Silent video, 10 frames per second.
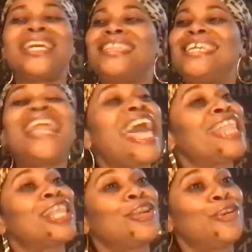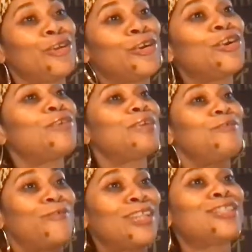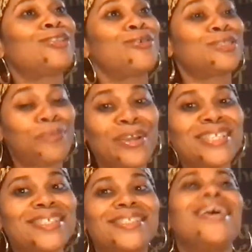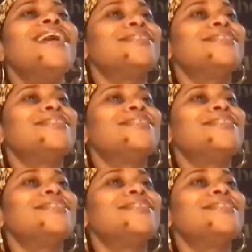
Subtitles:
and then had the nerve in front of the Lord's presence